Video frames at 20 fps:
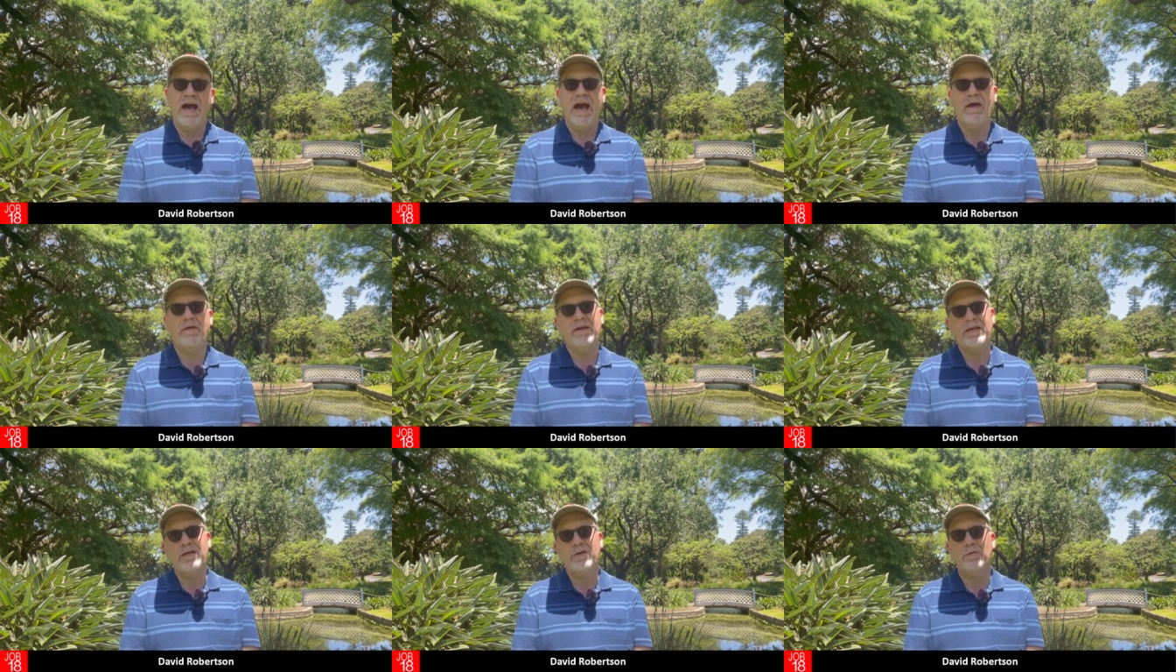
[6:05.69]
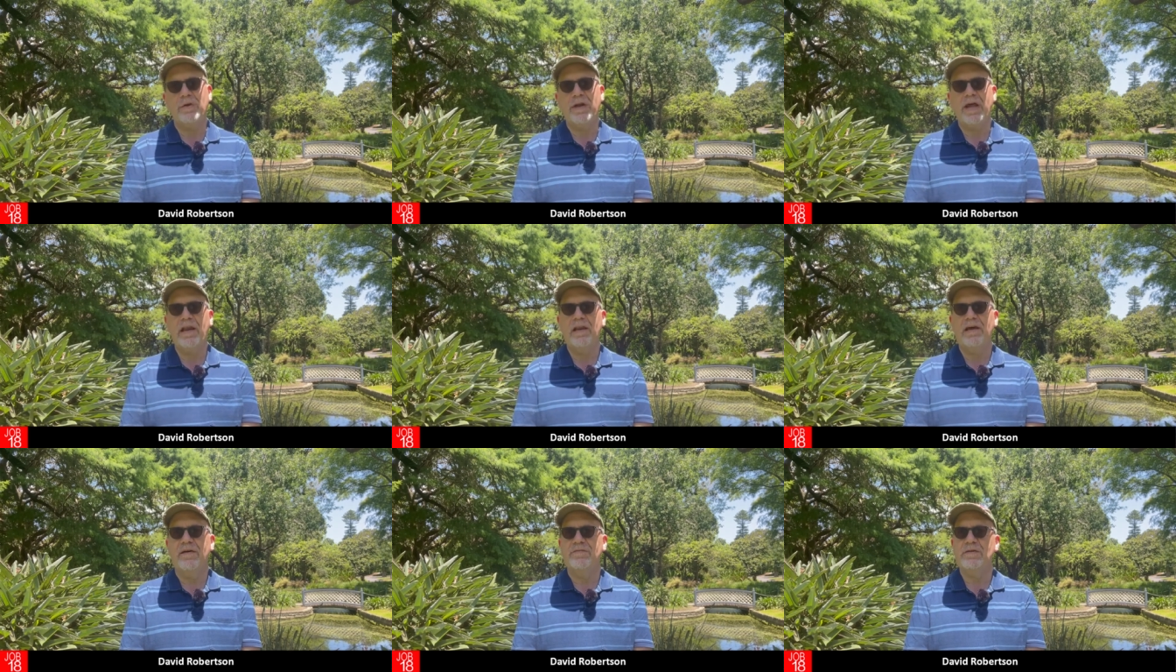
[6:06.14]
And you know what
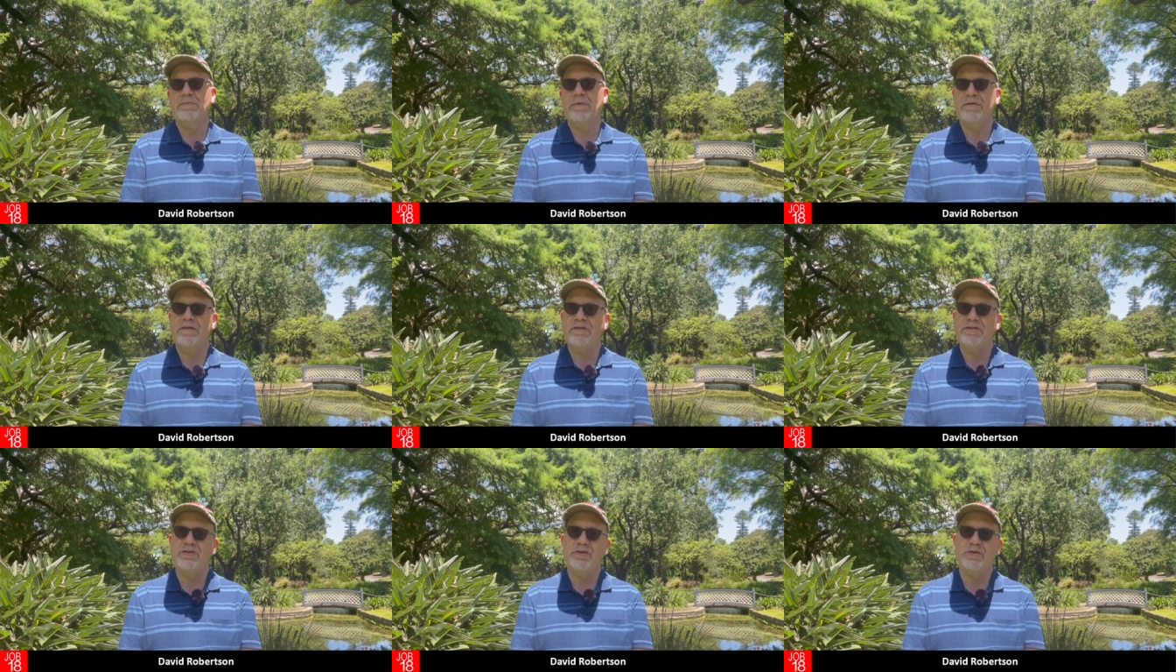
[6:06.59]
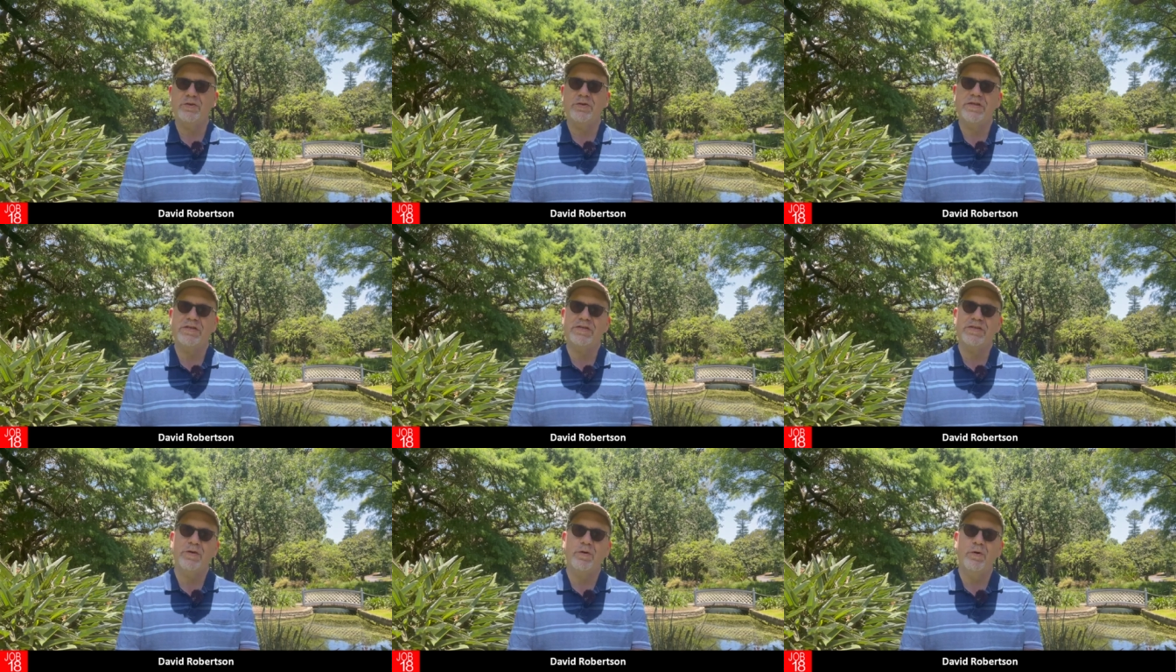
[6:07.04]
I loved about this
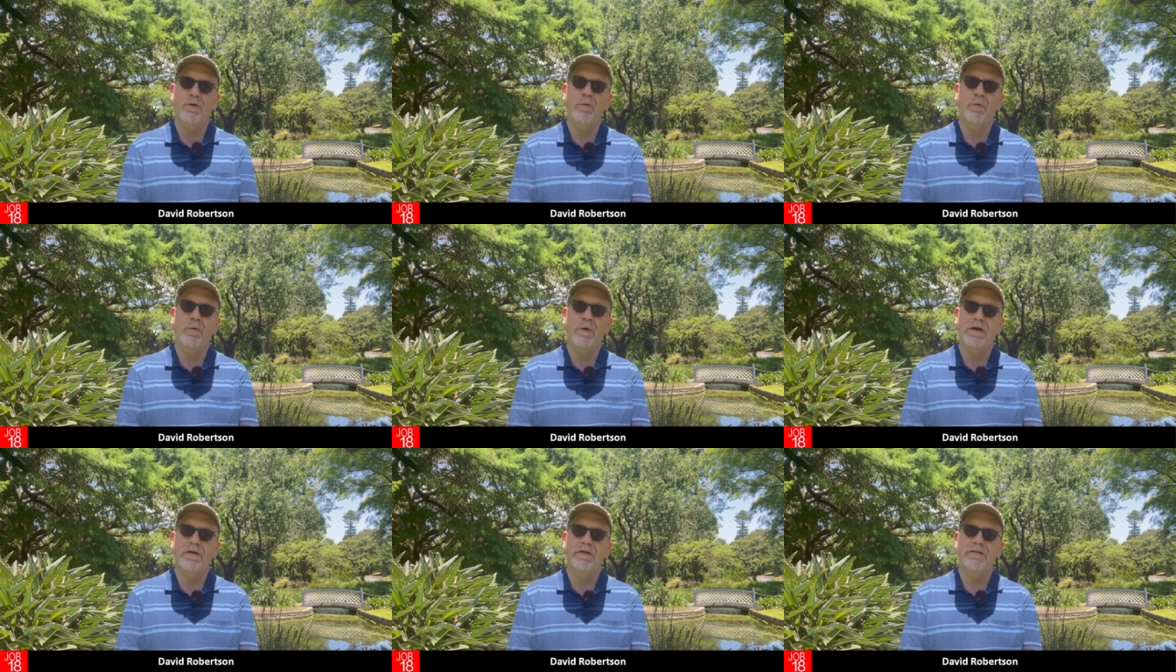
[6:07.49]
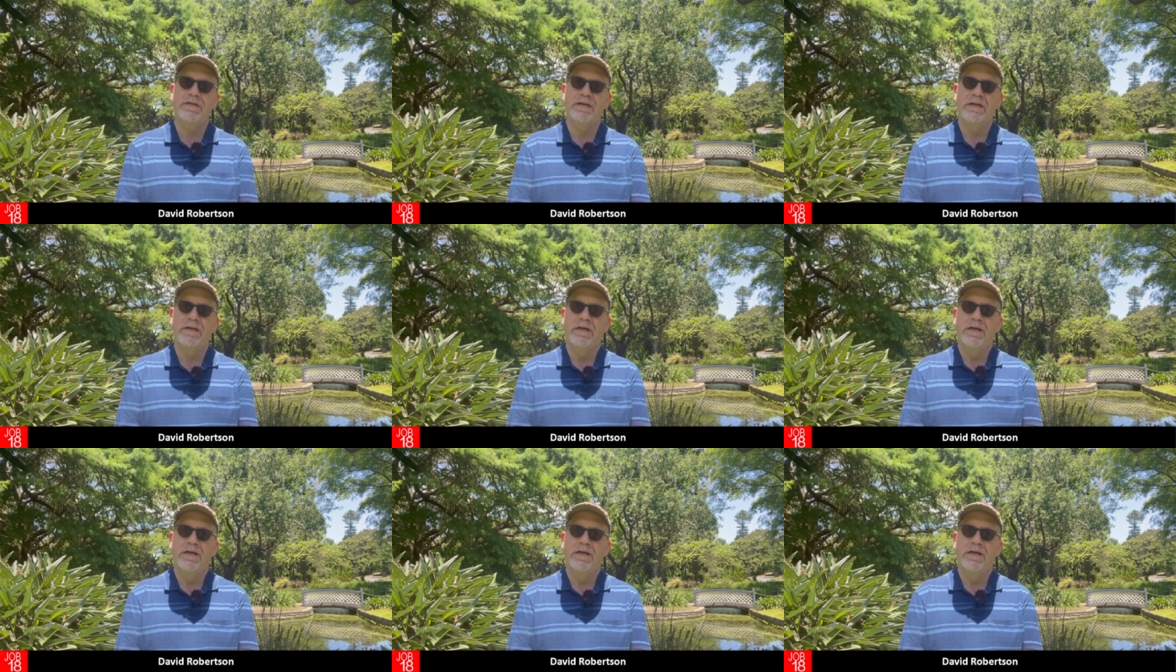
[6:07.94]
joy to the whole world?